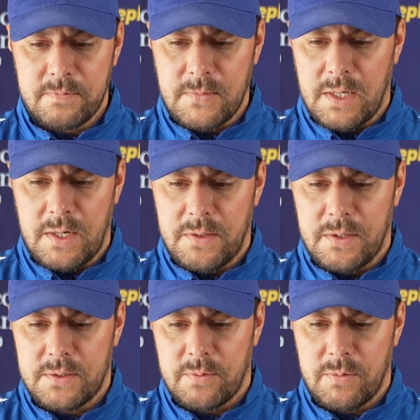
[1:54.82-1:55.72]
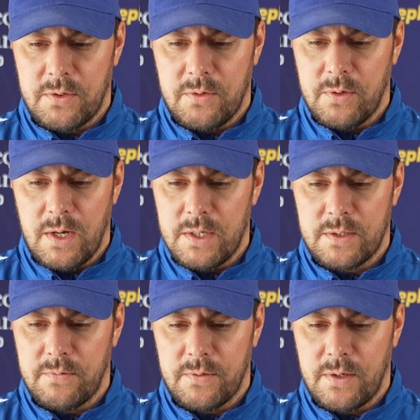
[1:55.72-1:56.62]
And I think some of the new guys
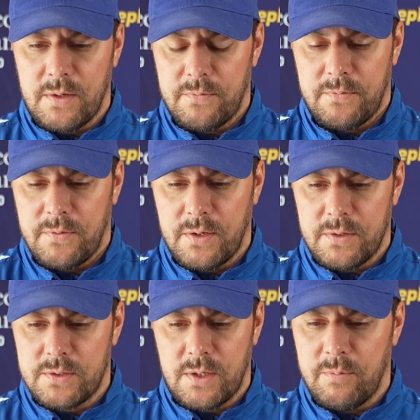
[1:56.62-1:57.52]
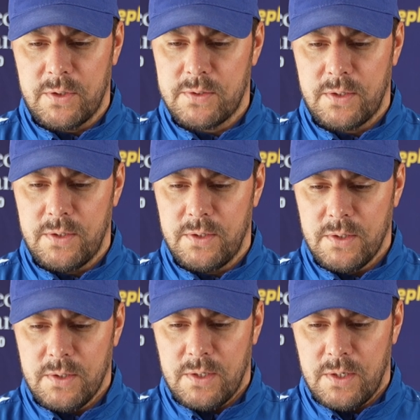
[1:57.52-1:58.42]
have fit in seamlessly.
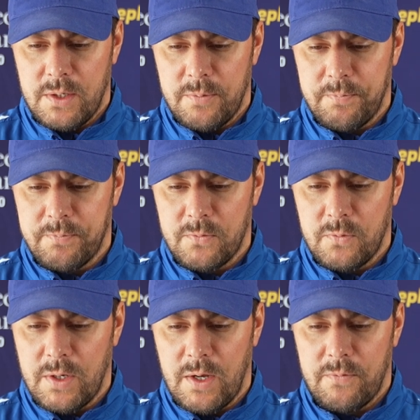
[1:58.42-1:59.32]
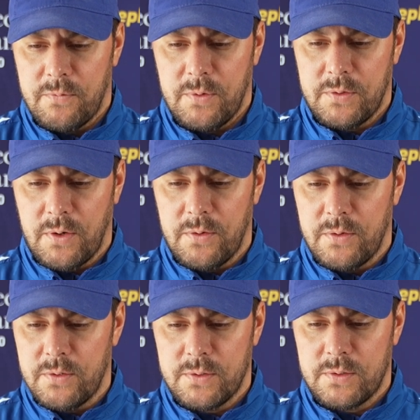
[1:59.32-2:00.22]
We have
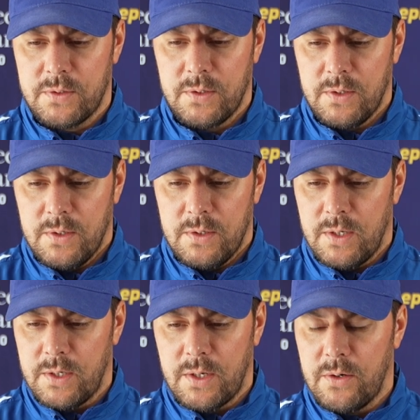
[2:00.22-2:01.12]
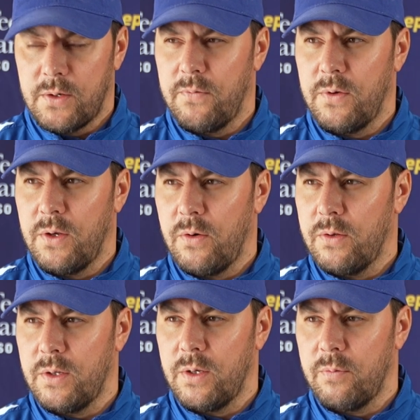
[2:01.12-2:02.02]
returners like Eric Cavillo
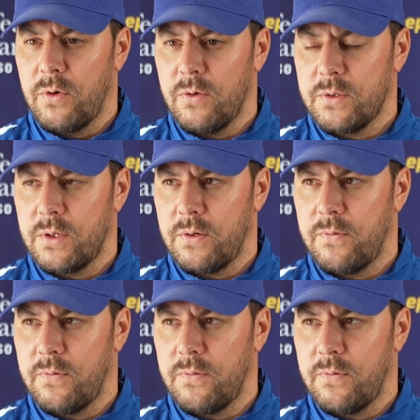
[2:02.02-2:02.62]
and Liam Rose that are